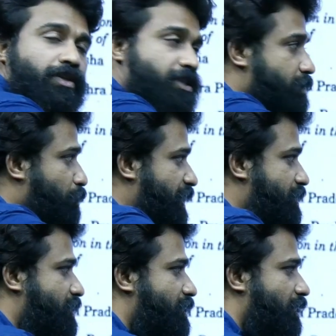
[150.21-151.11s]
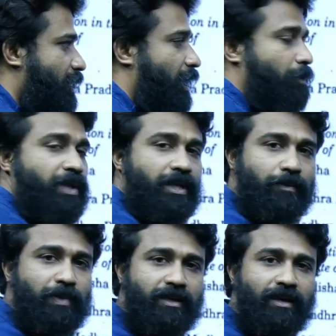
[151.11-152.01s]
this picture can be
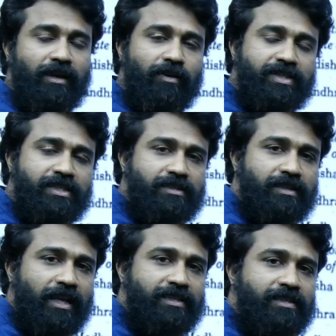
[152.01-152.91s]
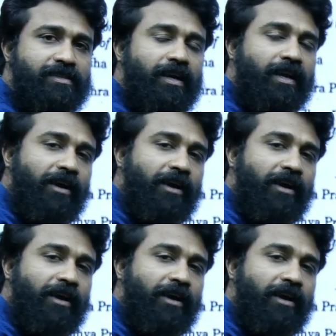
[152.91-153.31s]
depicted in our 6th class NCERT,